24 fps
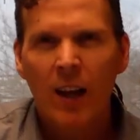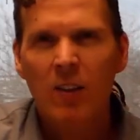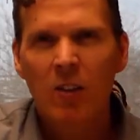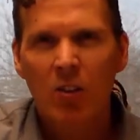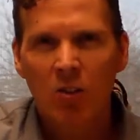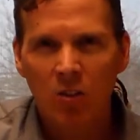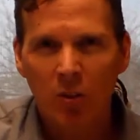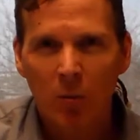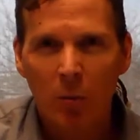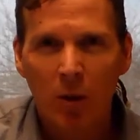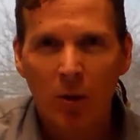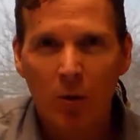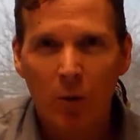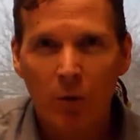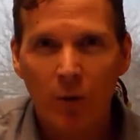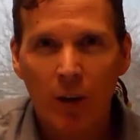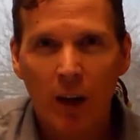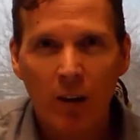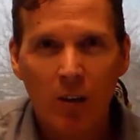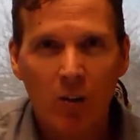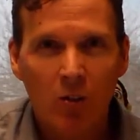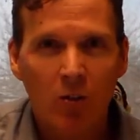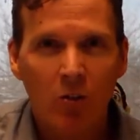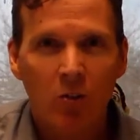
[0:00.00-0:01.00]
And there's some other
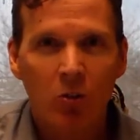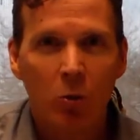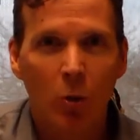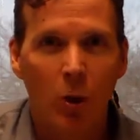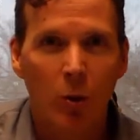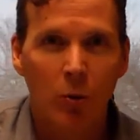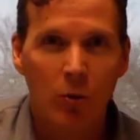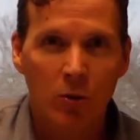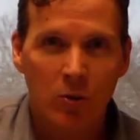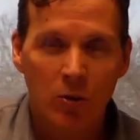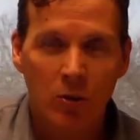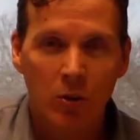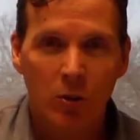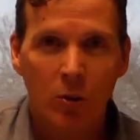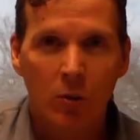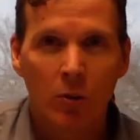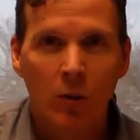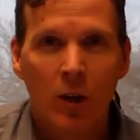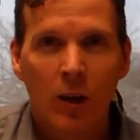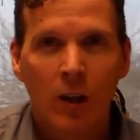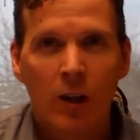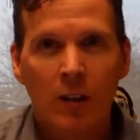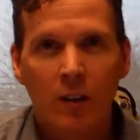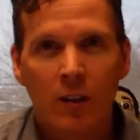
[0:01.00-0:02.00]
factors. there's a square root
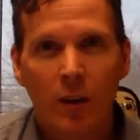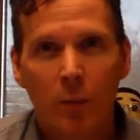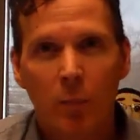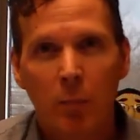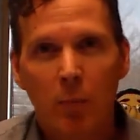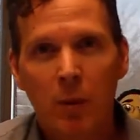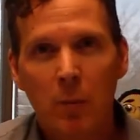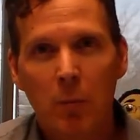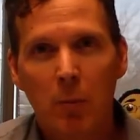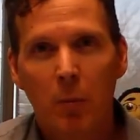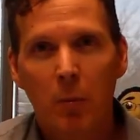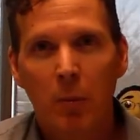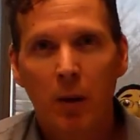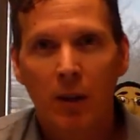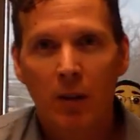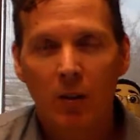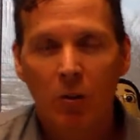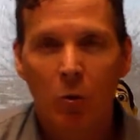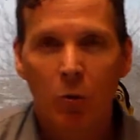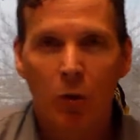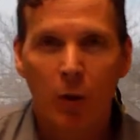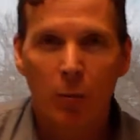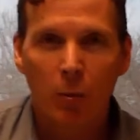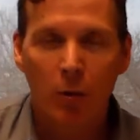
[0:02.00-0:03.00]
two that people
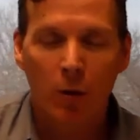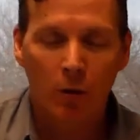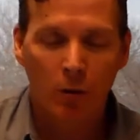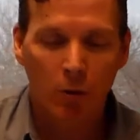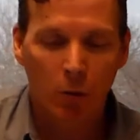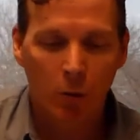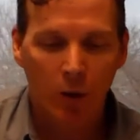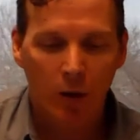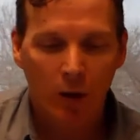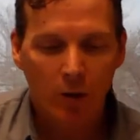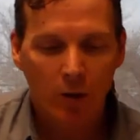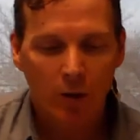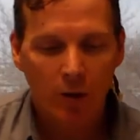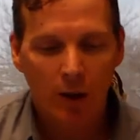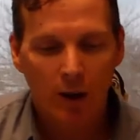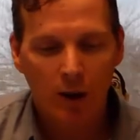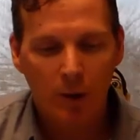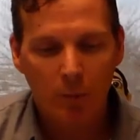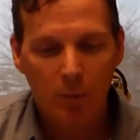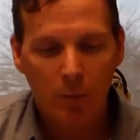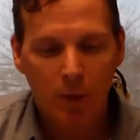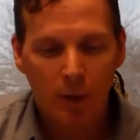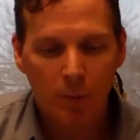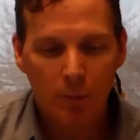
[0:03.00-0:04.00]
might quibble over whether or not
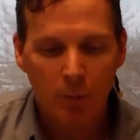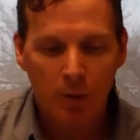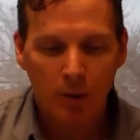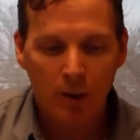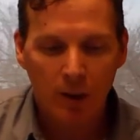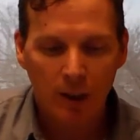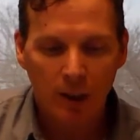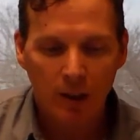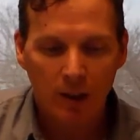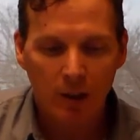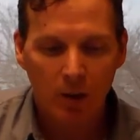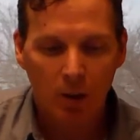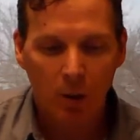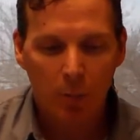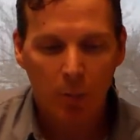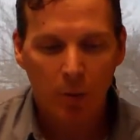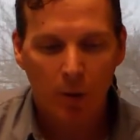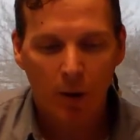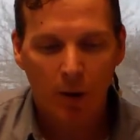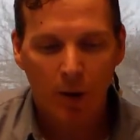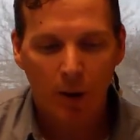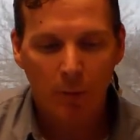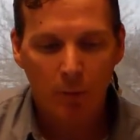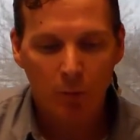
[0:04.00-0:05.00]
I'm, I'm putting in there,
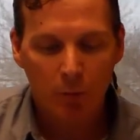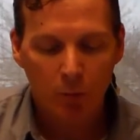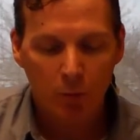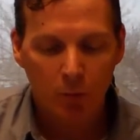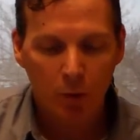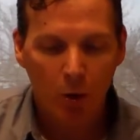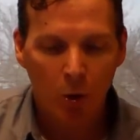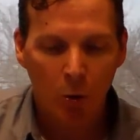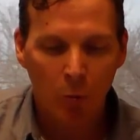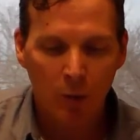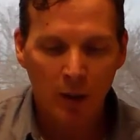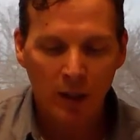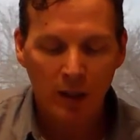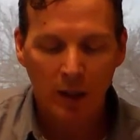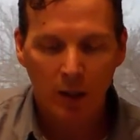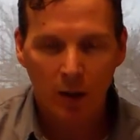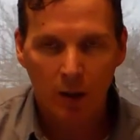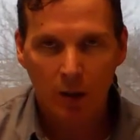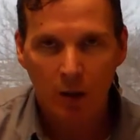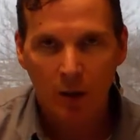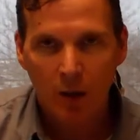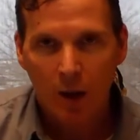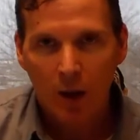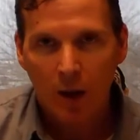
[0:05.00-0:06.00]
or I'm
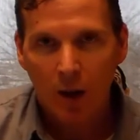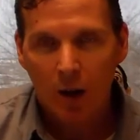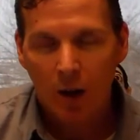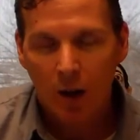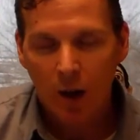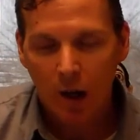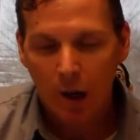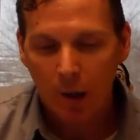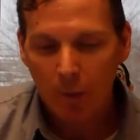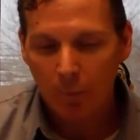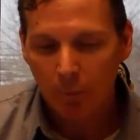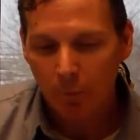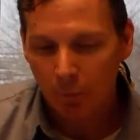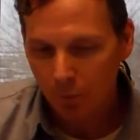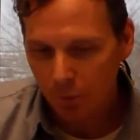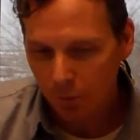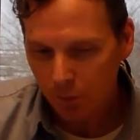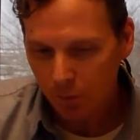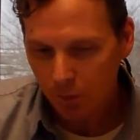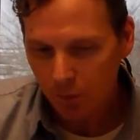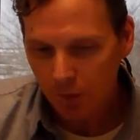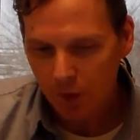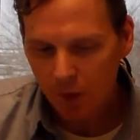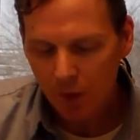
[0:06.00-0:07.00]
omitting. Um,
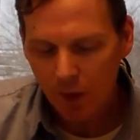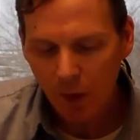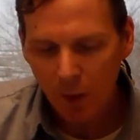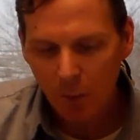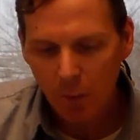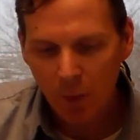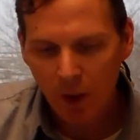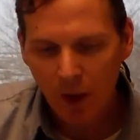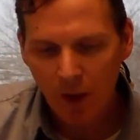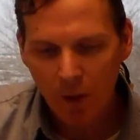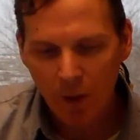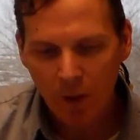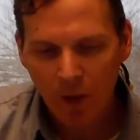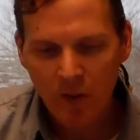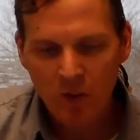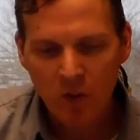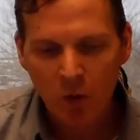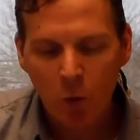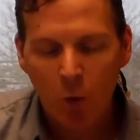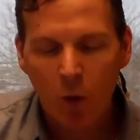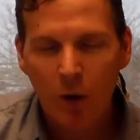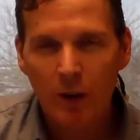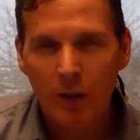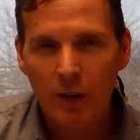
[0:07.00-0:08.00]
but
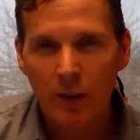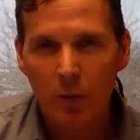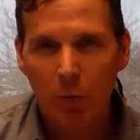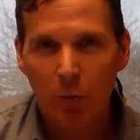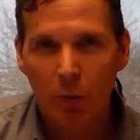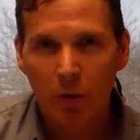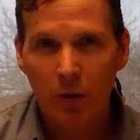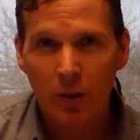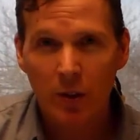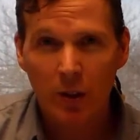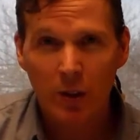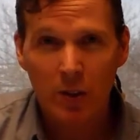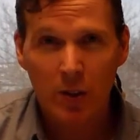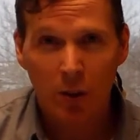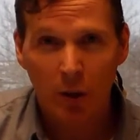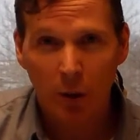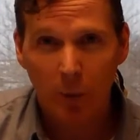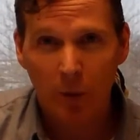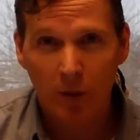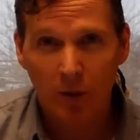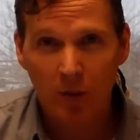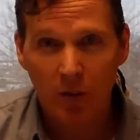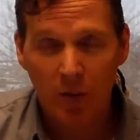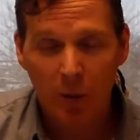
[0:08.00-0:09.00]
this quantity really
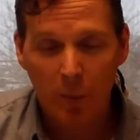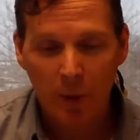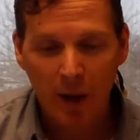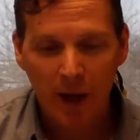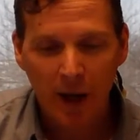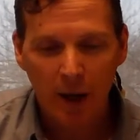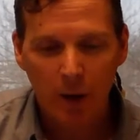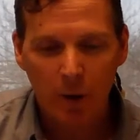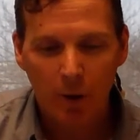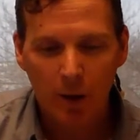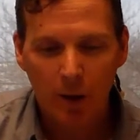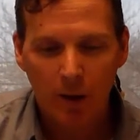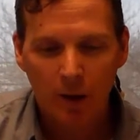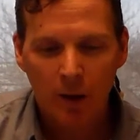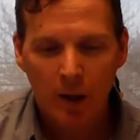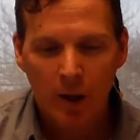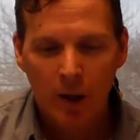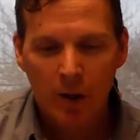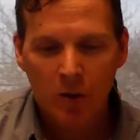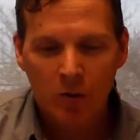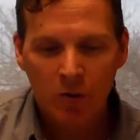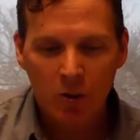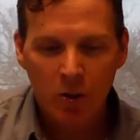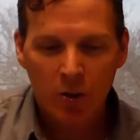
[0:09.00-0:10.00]
determines the power.
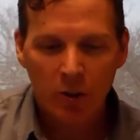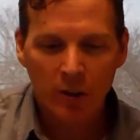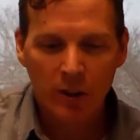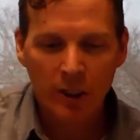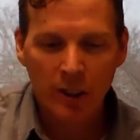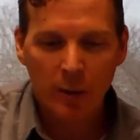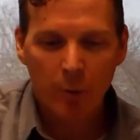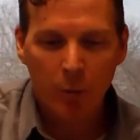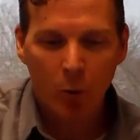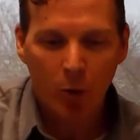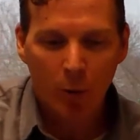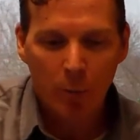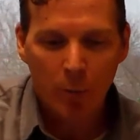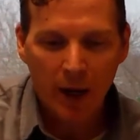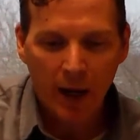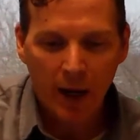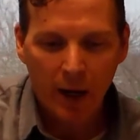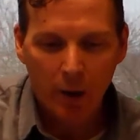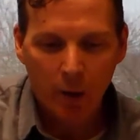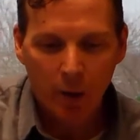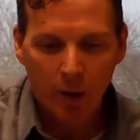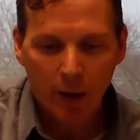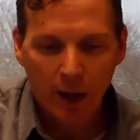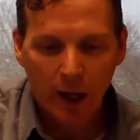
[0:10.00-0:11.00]
So you're going to get more
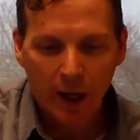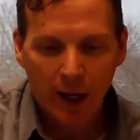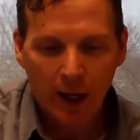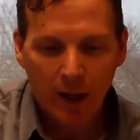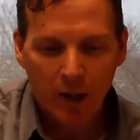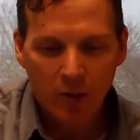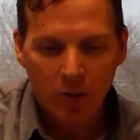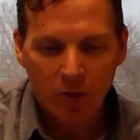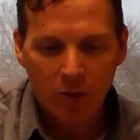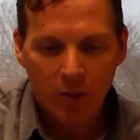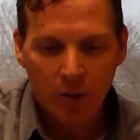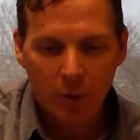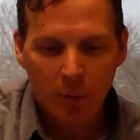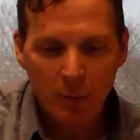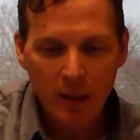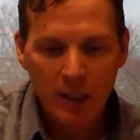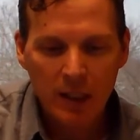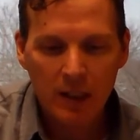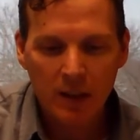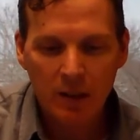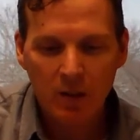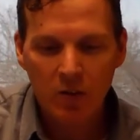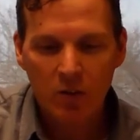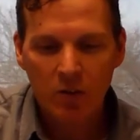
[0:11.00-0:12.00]
power as the
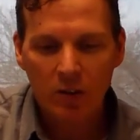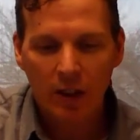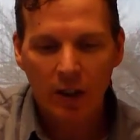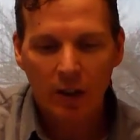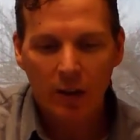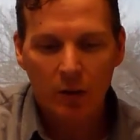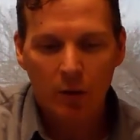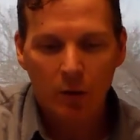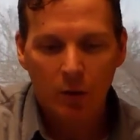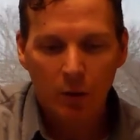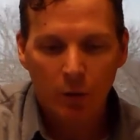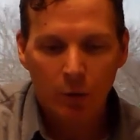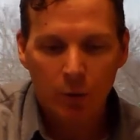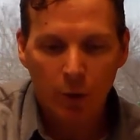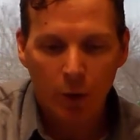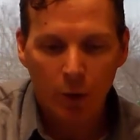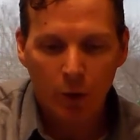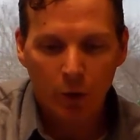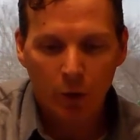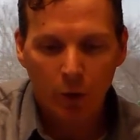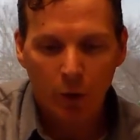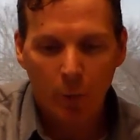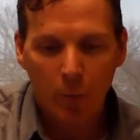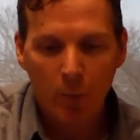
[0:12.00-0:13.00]
means get
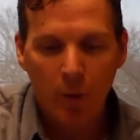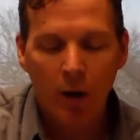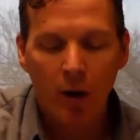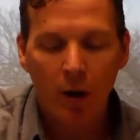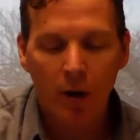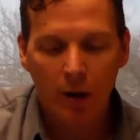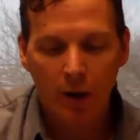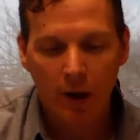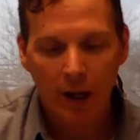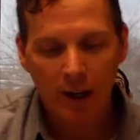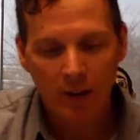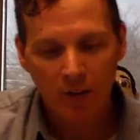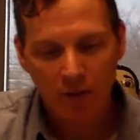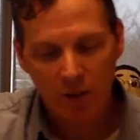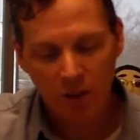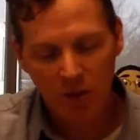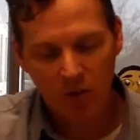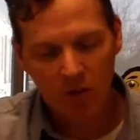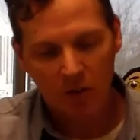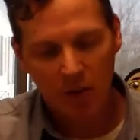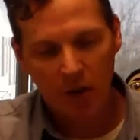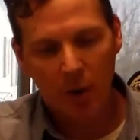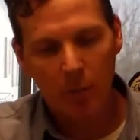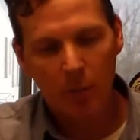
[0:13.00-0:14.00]
further apart. As
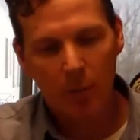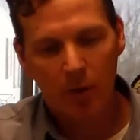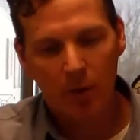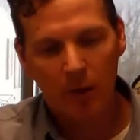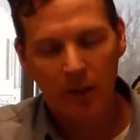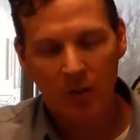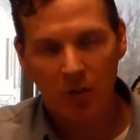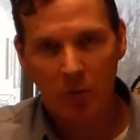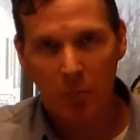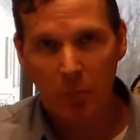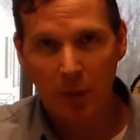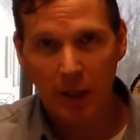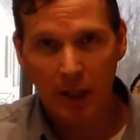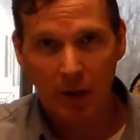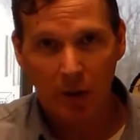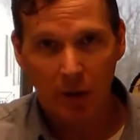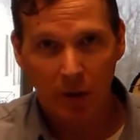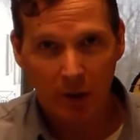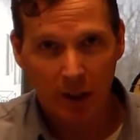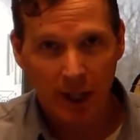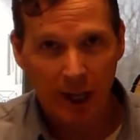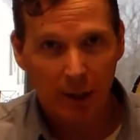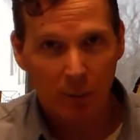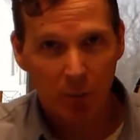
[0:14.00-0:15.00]
this number gets
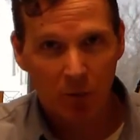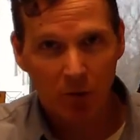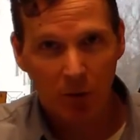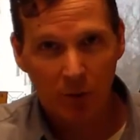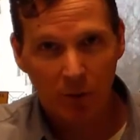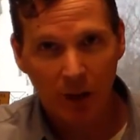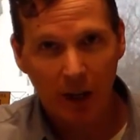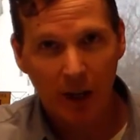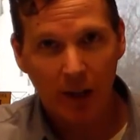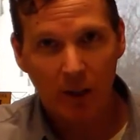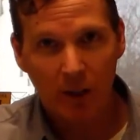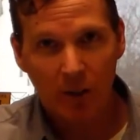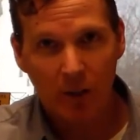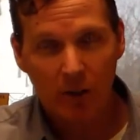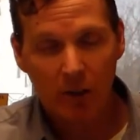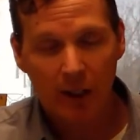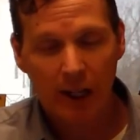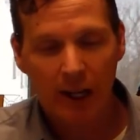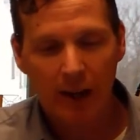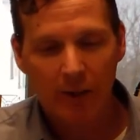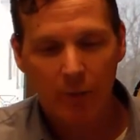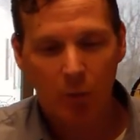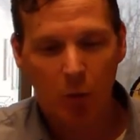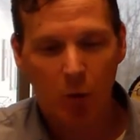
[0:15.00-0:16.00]
bigger in absolute value, you're
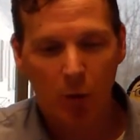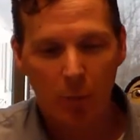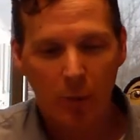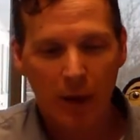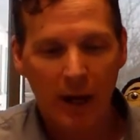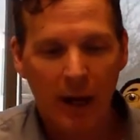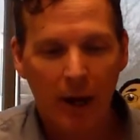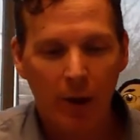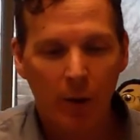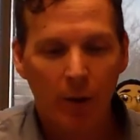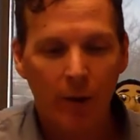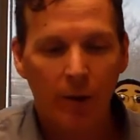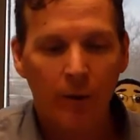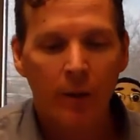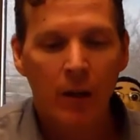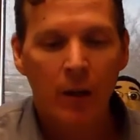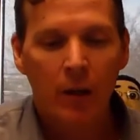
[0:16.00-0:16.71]
going to have more power.